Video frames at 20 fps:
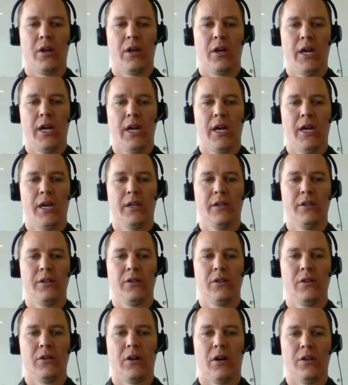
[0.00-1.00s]

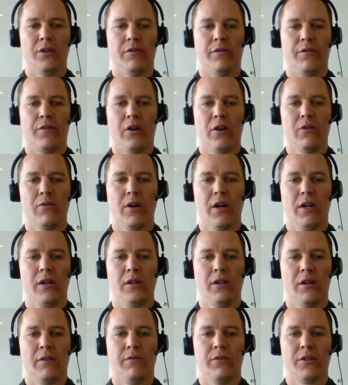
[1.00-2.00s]
And on the far right
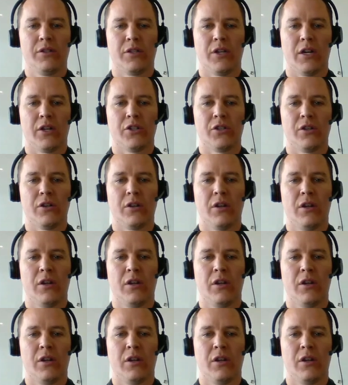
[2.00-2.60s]
of the section